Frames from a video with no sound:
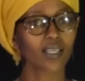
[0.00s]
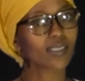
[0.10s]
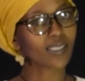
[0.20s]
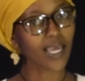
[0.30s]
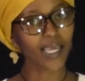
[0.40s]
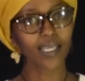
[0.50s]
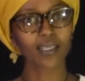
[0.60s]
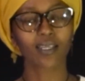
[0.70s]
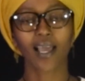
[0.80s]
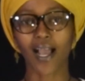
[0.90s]

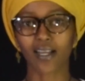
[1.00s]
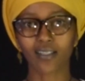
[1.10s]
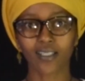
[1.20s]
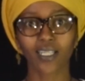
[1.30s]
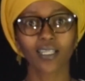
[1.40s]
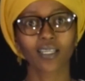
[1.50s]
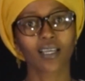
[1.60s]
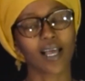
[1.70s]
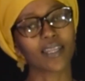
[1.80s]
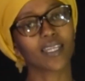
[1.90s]
sign, agree, and